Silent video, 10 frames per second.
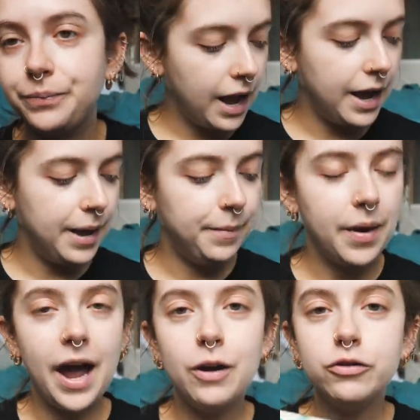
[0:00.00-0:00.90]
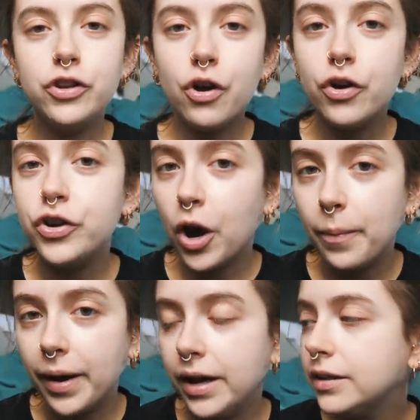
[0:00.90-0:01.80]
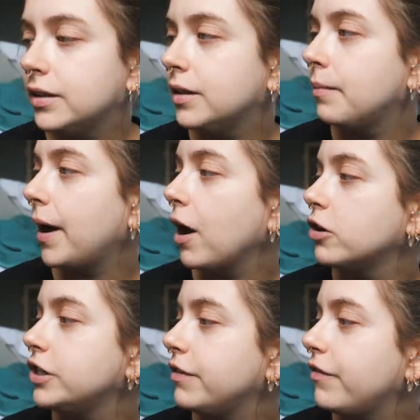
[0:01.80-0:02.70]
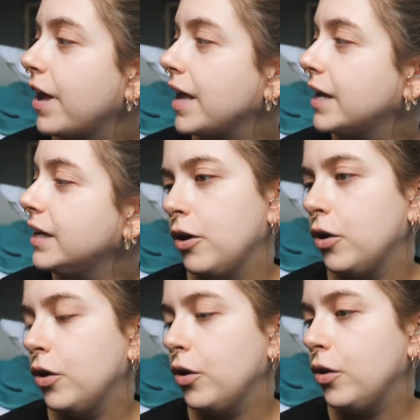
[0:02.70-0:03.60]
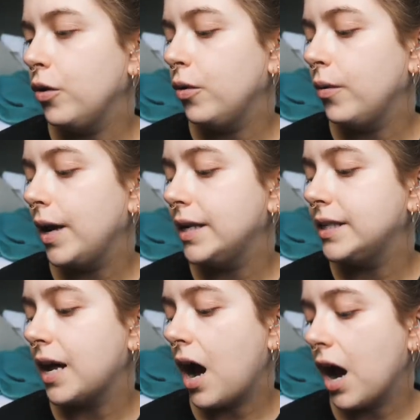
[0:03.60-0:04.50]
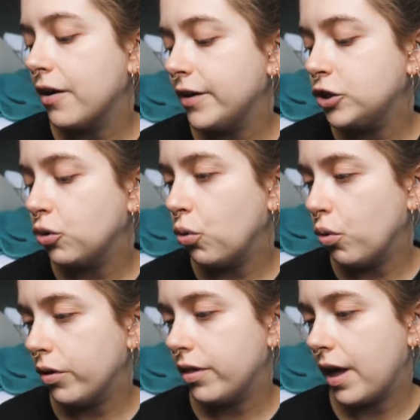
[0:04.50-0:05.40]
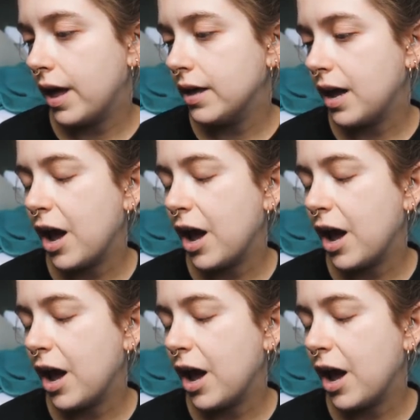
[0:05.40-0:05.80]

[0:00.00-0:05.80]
Um, I also got Nobber by Oisín Fagan, who is an Irish author.